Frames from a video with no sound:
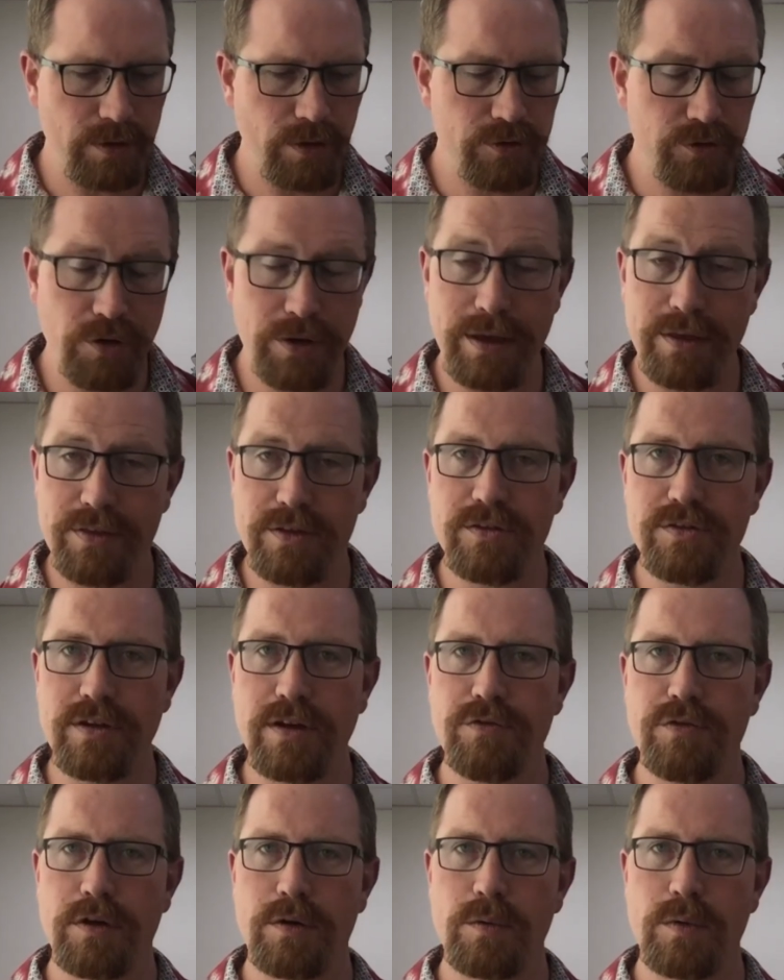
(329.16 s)
This
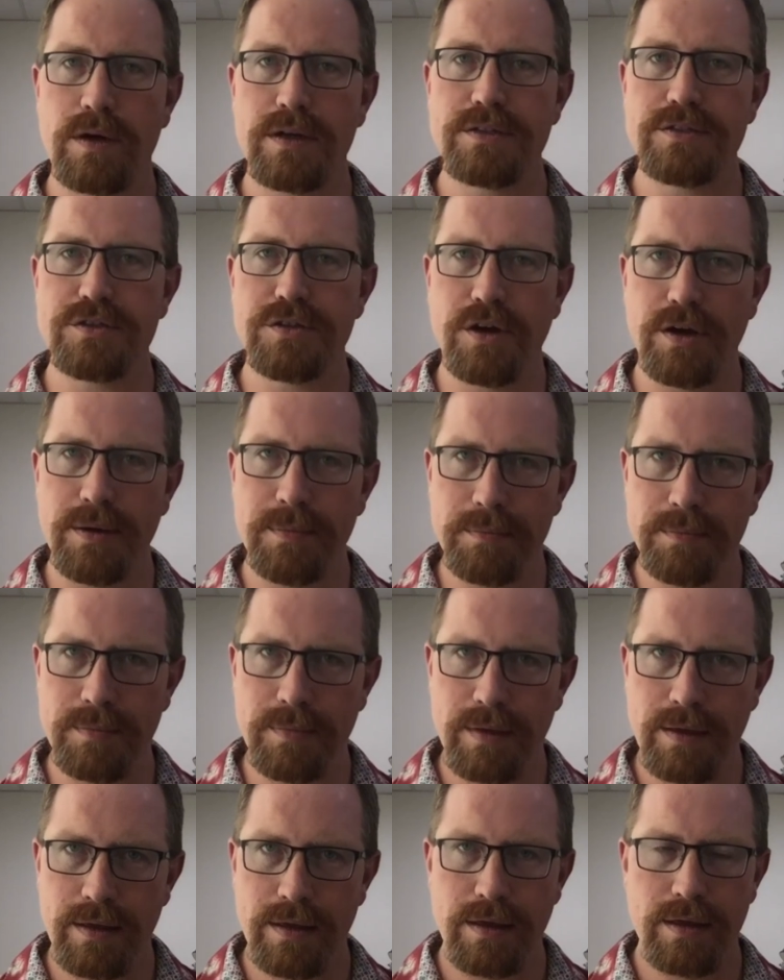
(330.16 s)
stuff requires time,
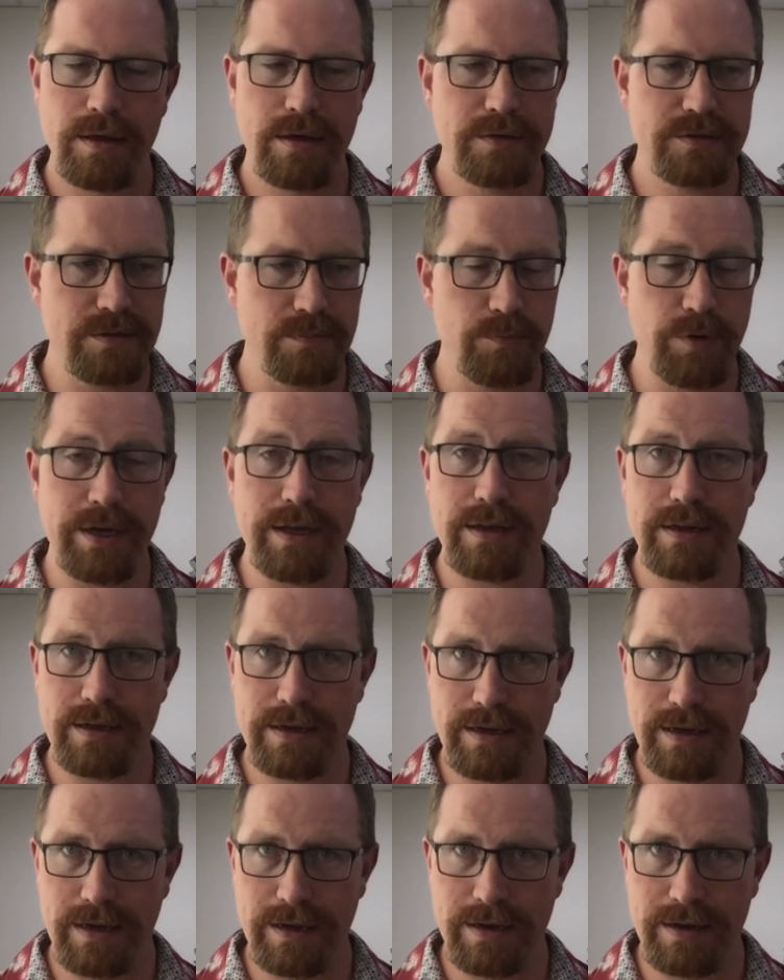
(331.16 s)
some regular
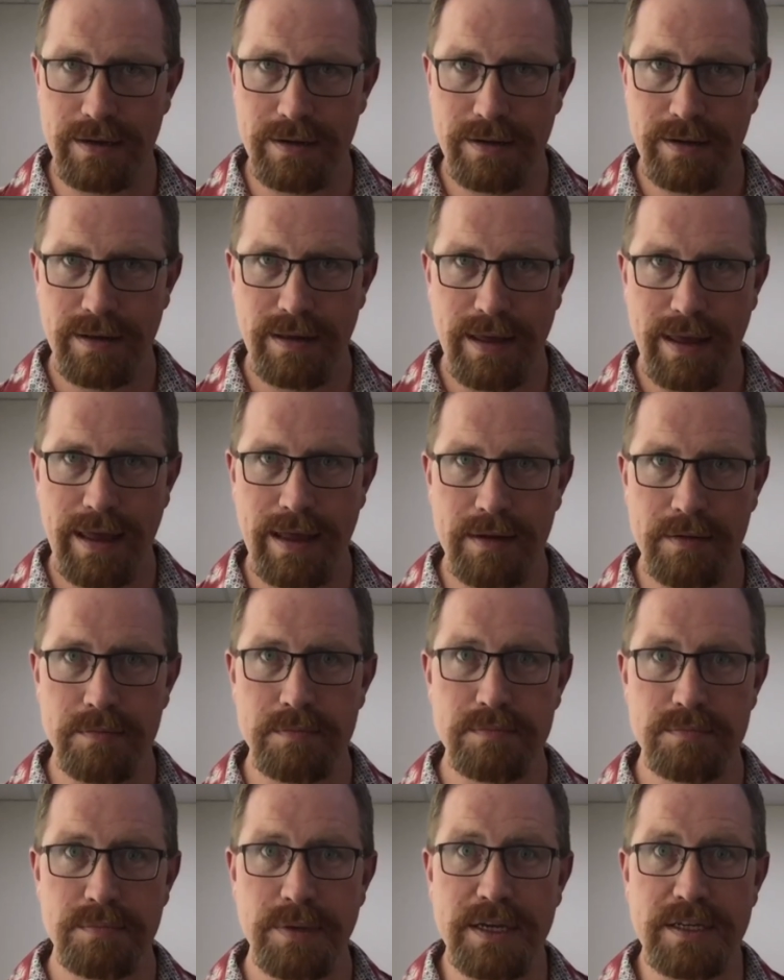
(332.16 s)
care,
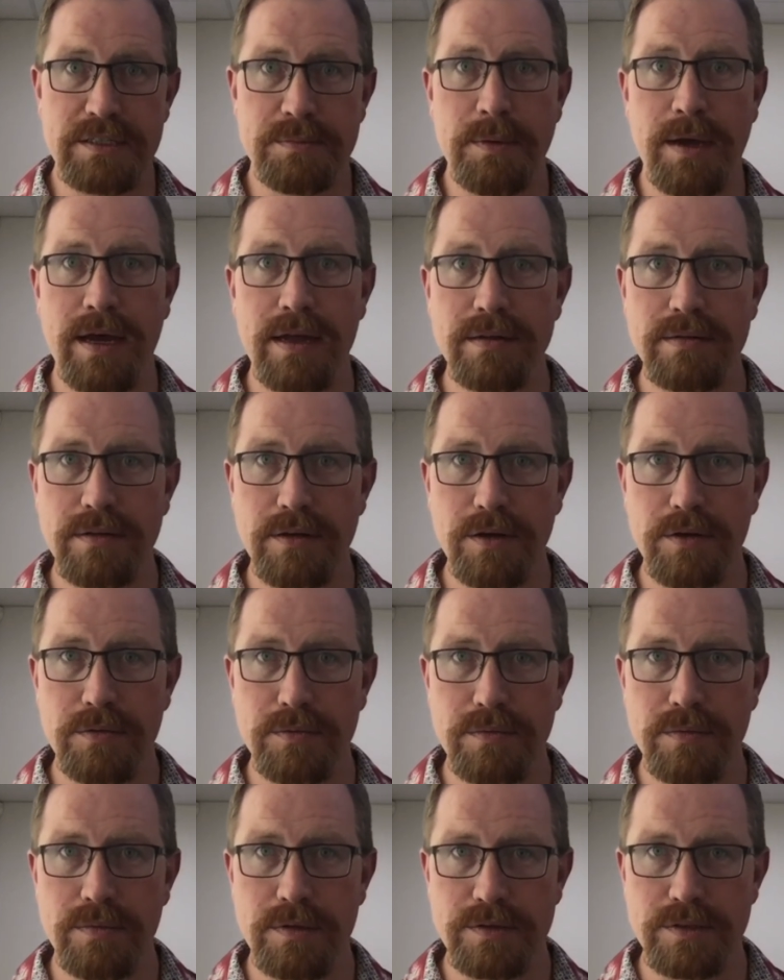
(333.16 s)
and being smart. You know,
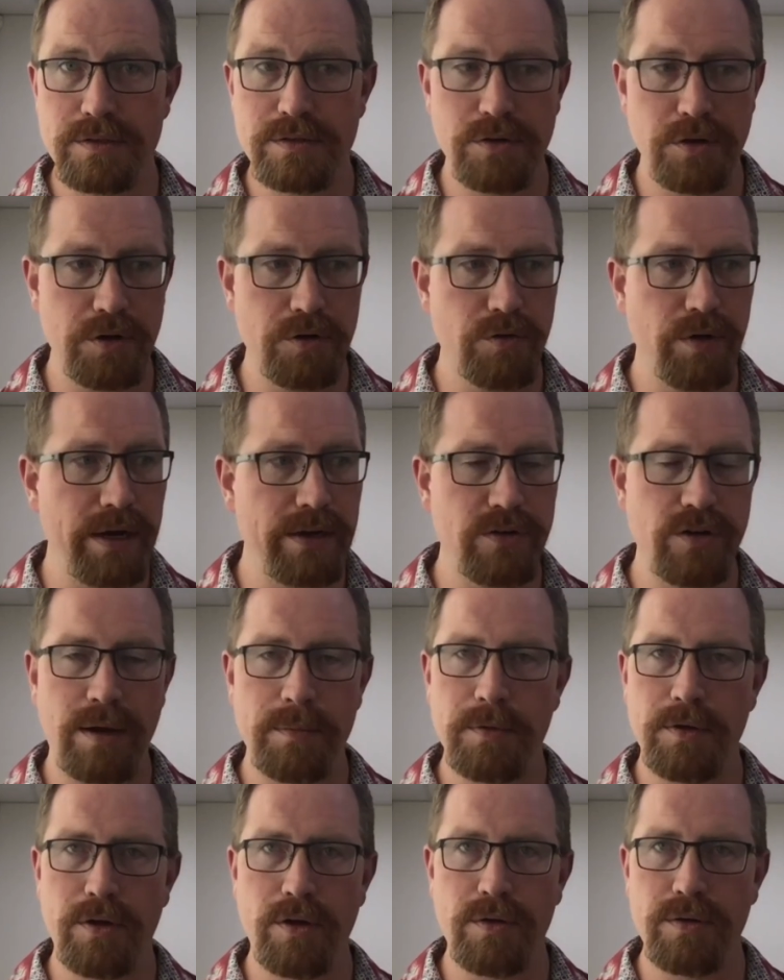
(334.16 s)
this is not a great
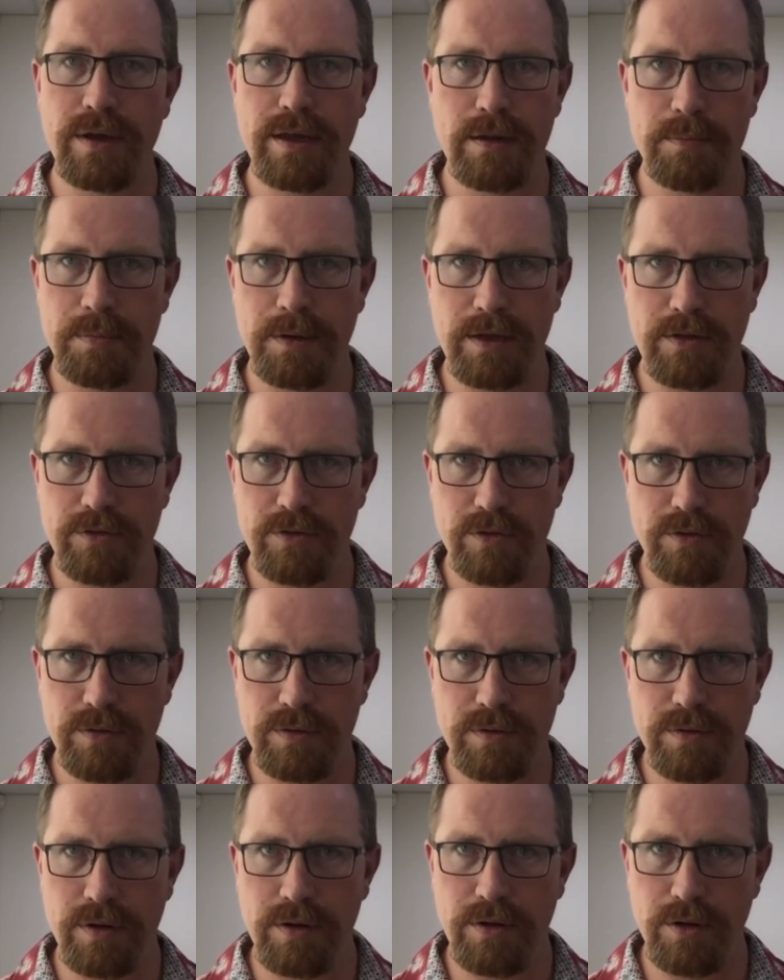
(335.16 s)
time to go eat a pizza
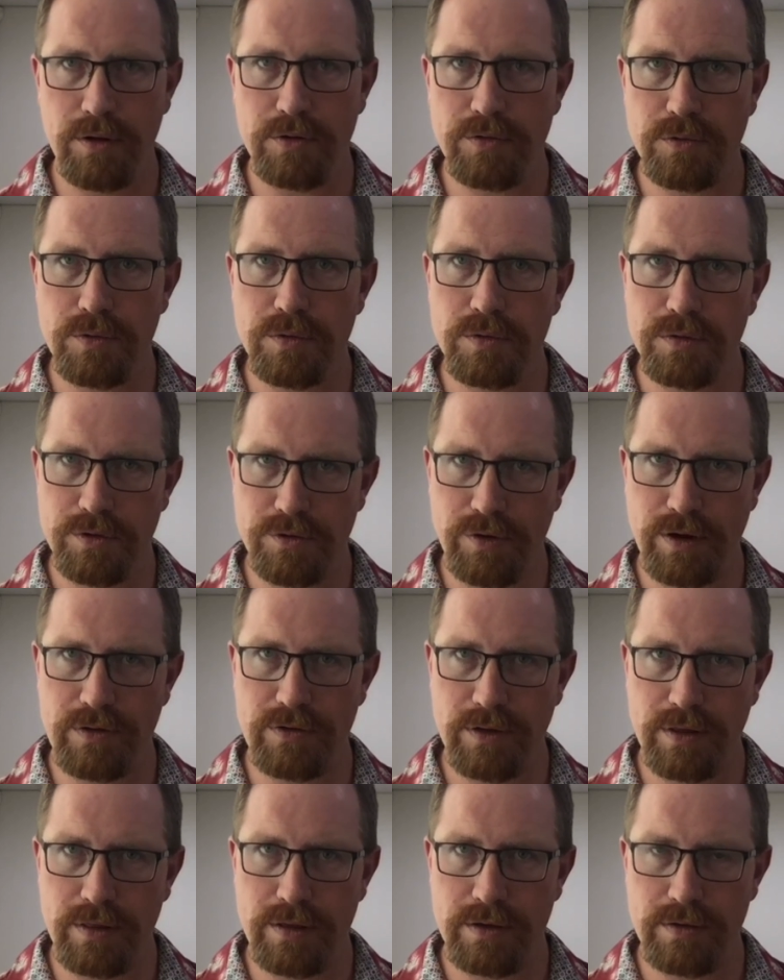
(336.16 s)
and, you know, do all the
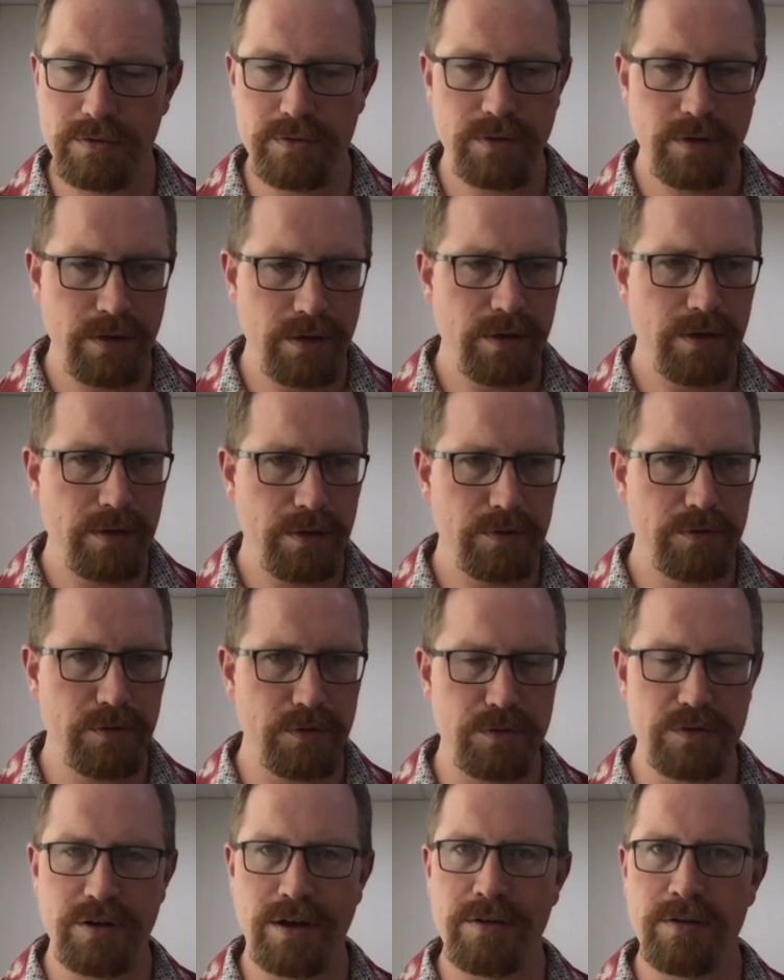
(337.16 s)
crazy things. It's a
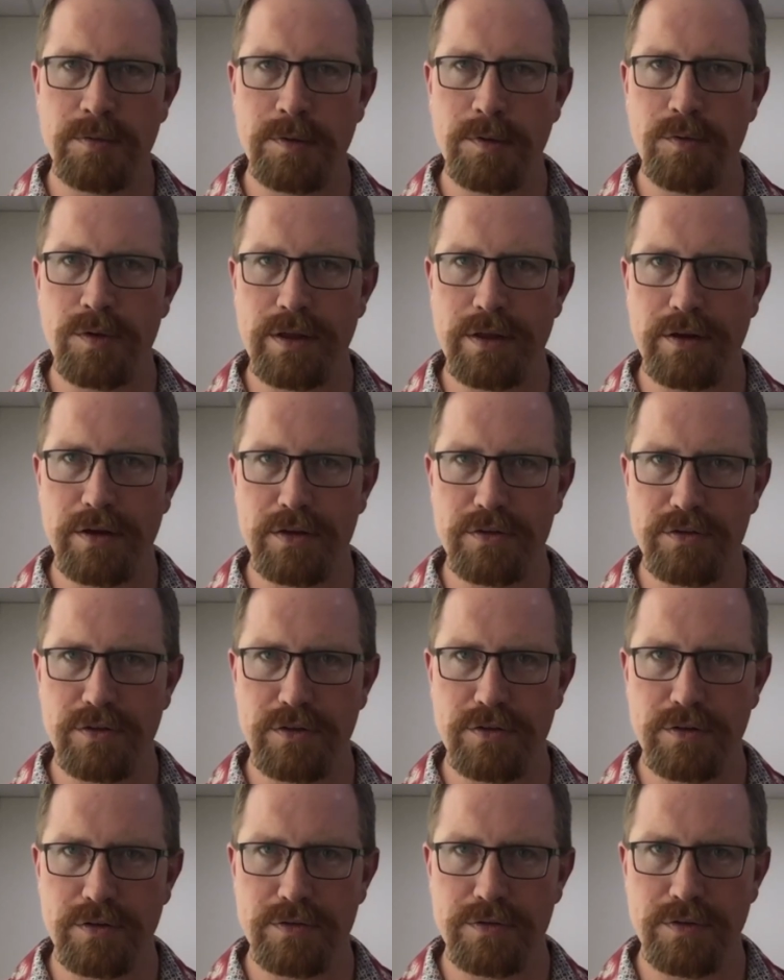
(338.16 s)
good time to be really nice to
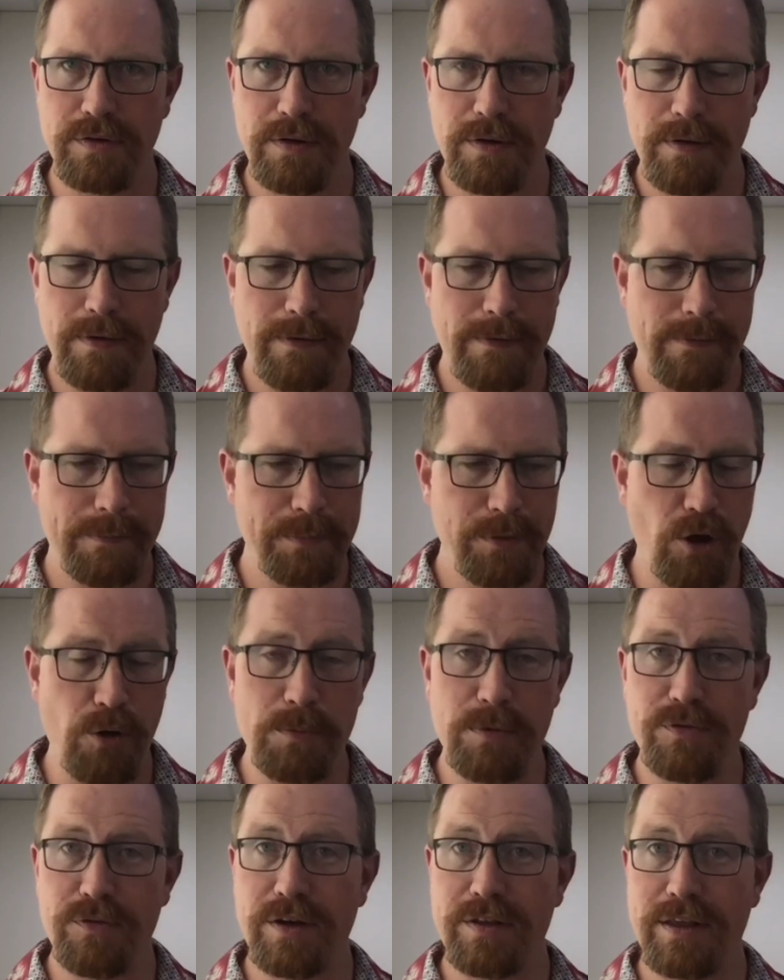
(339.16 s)
yourself. I hope
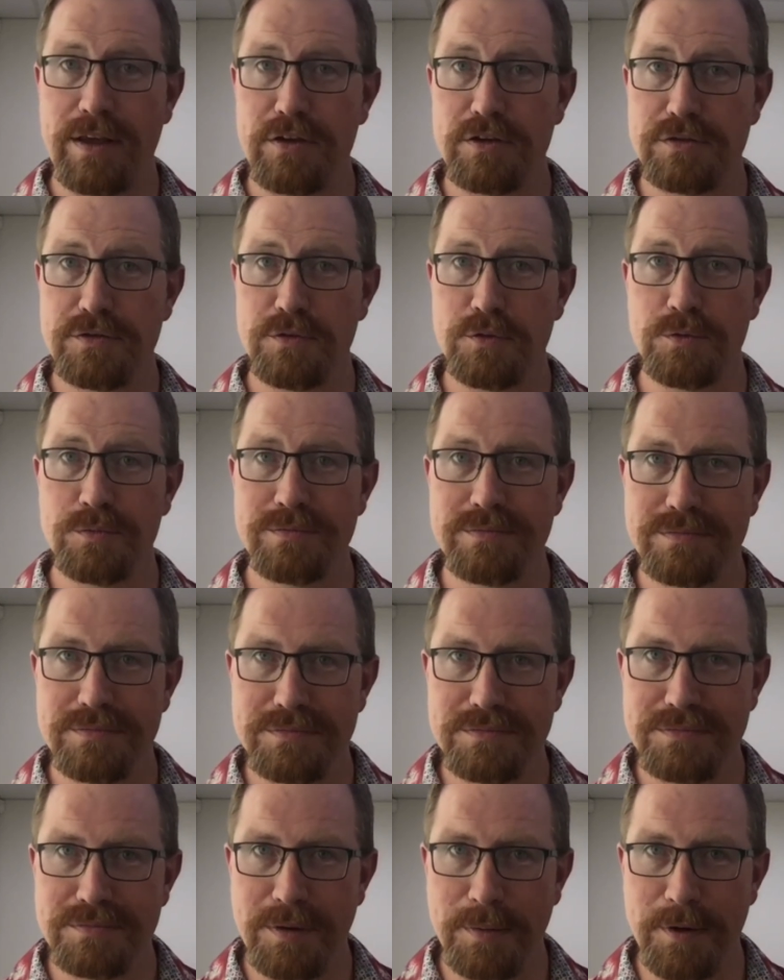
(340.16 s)
you find that useful.
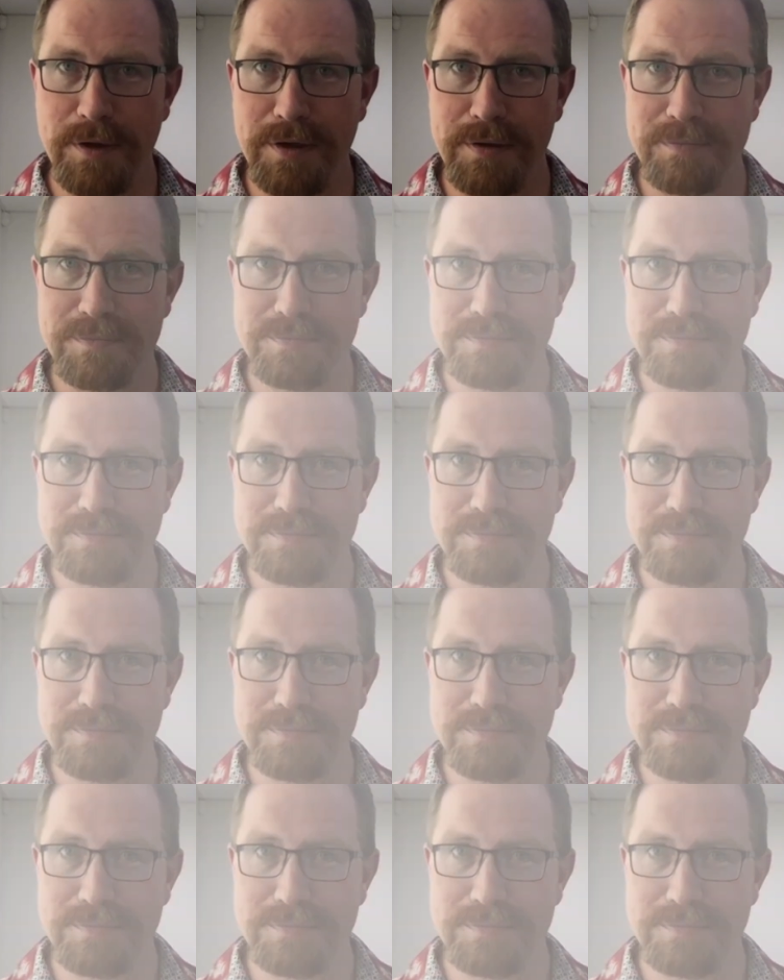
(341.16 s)
Bye-bye.